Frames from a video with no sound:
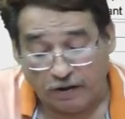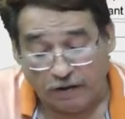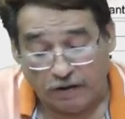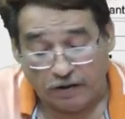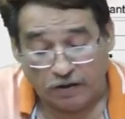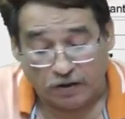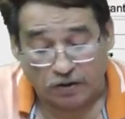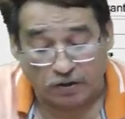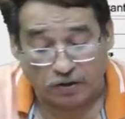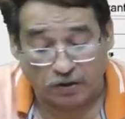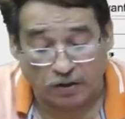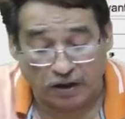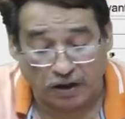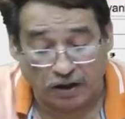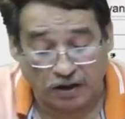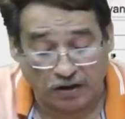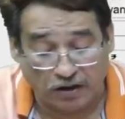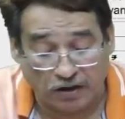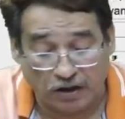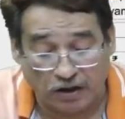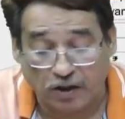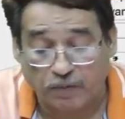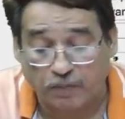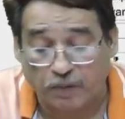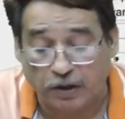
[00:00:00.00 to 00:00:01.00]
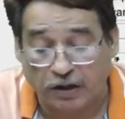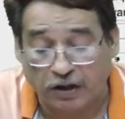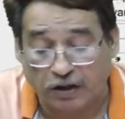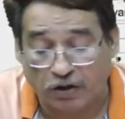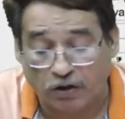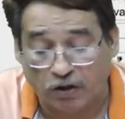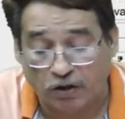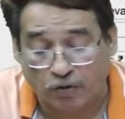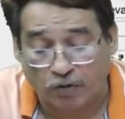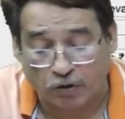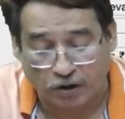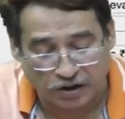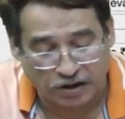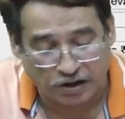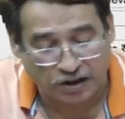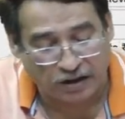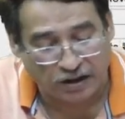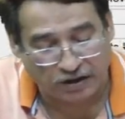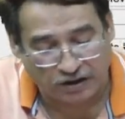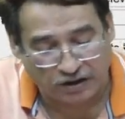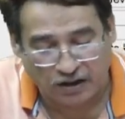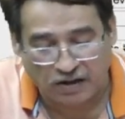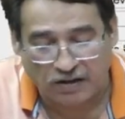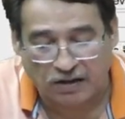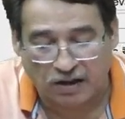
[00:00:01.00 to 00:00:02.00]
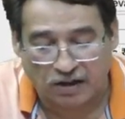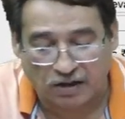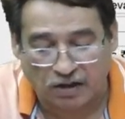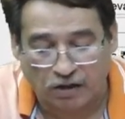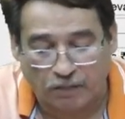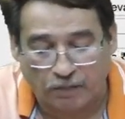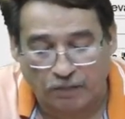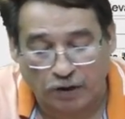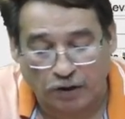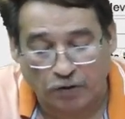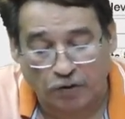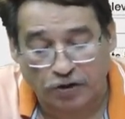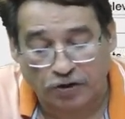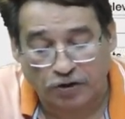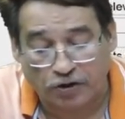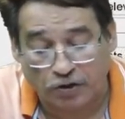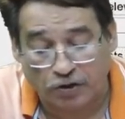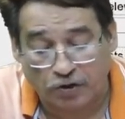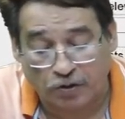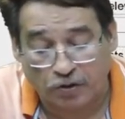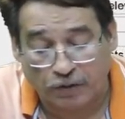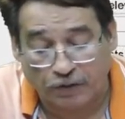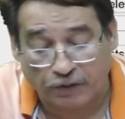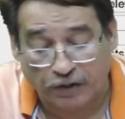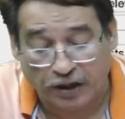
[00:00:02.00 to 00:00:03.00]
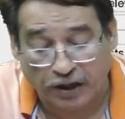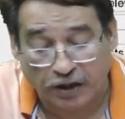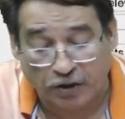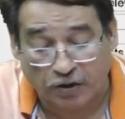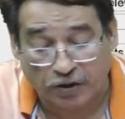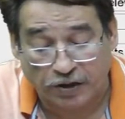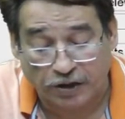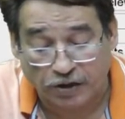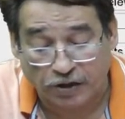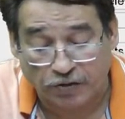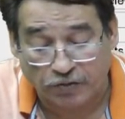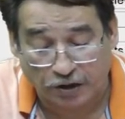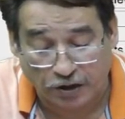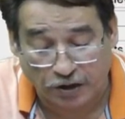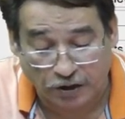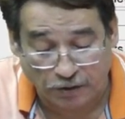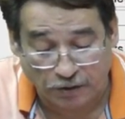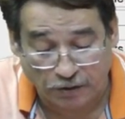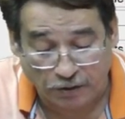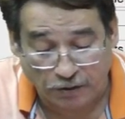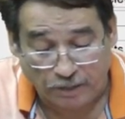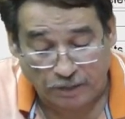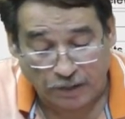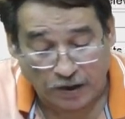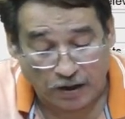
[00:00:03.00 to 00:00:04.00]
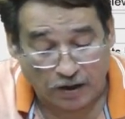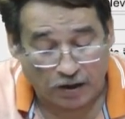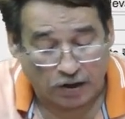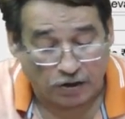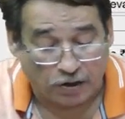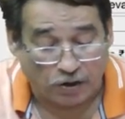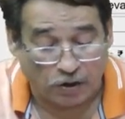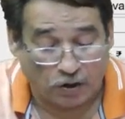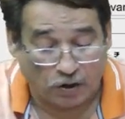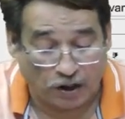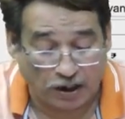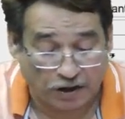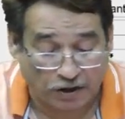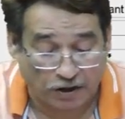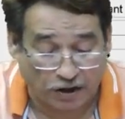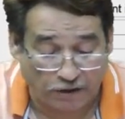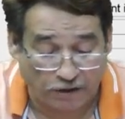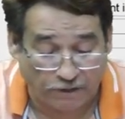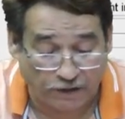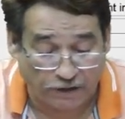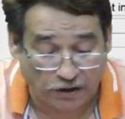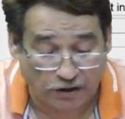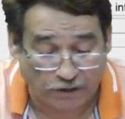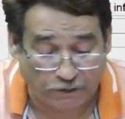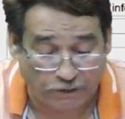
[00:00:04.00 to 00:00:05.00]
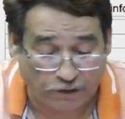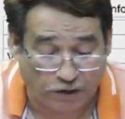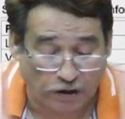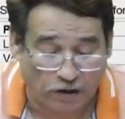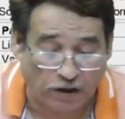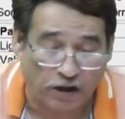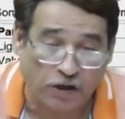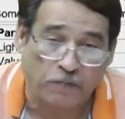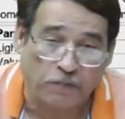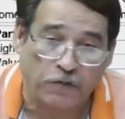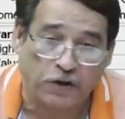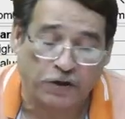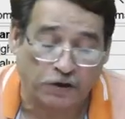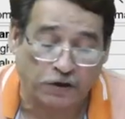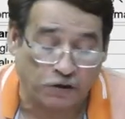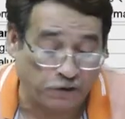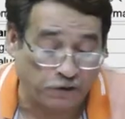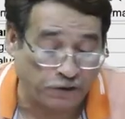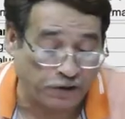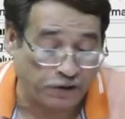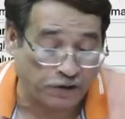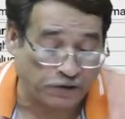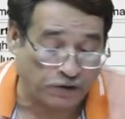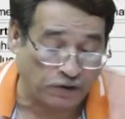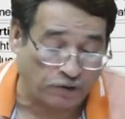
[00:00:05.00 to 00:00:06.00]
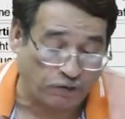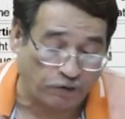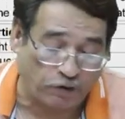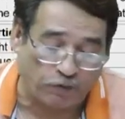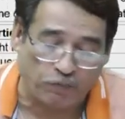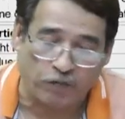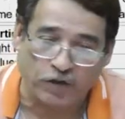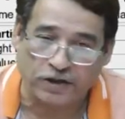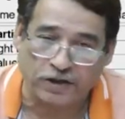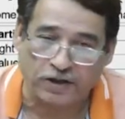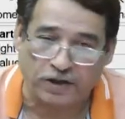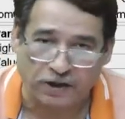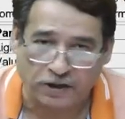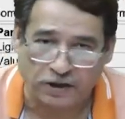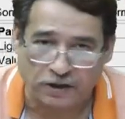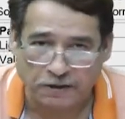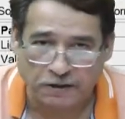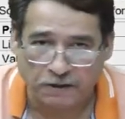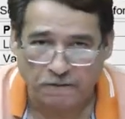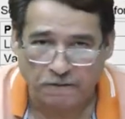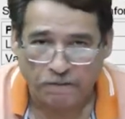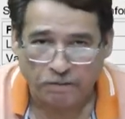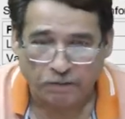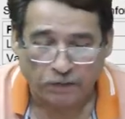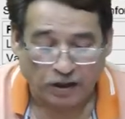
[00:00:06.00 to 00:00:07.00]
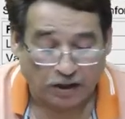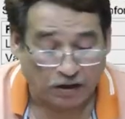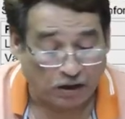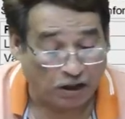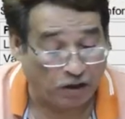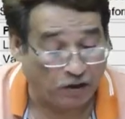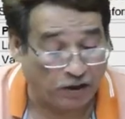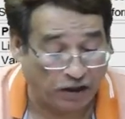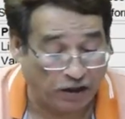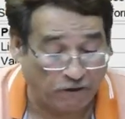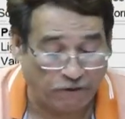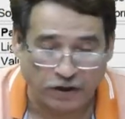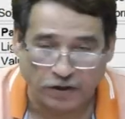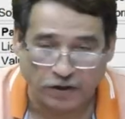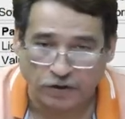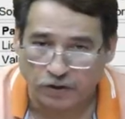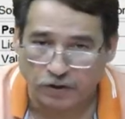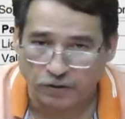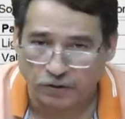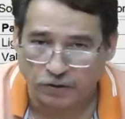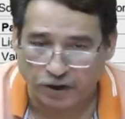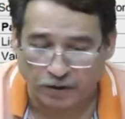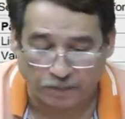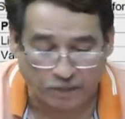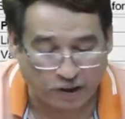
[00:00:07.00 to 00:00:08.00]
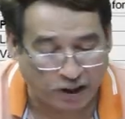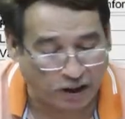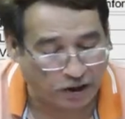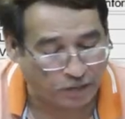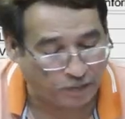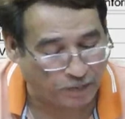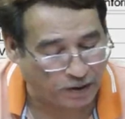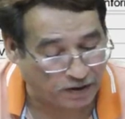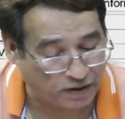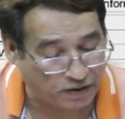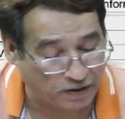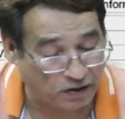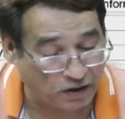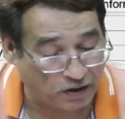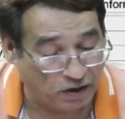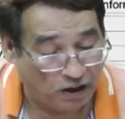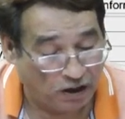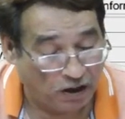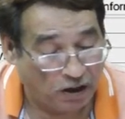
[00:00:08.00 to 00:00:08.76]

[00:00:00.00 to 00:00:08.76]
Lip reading: So in this particular question, and these are simple questions to be very honest with you, you are given the following particulars of a business now having two departments.